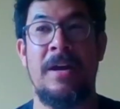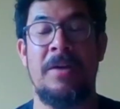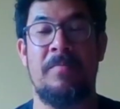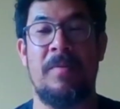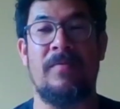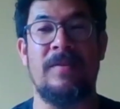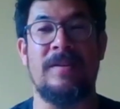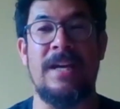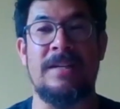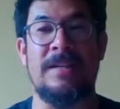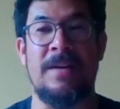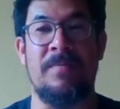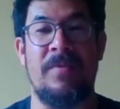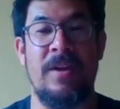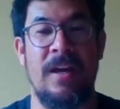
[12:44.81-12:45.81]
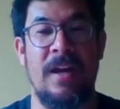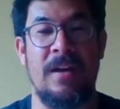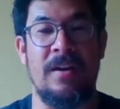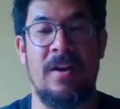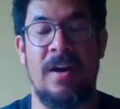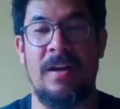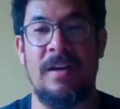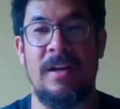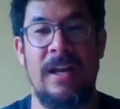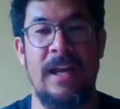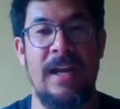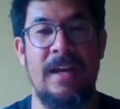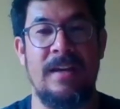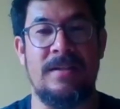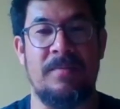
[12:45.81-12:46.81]
But if you set something in like
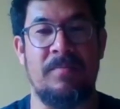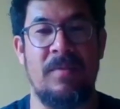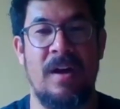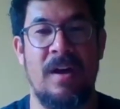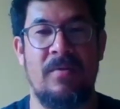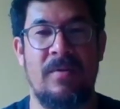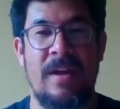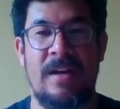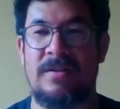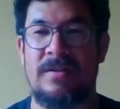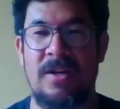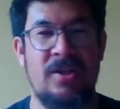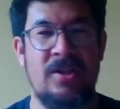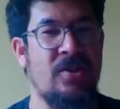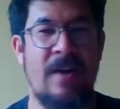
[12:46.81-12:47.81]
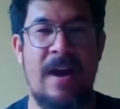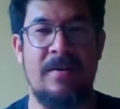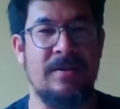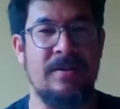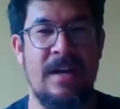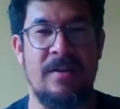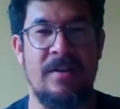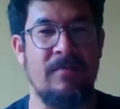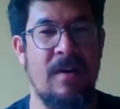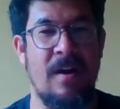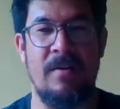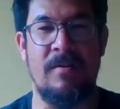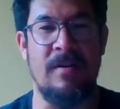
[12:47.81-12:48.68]
Leeds, I'm like, well, that's like 2 hours down the road.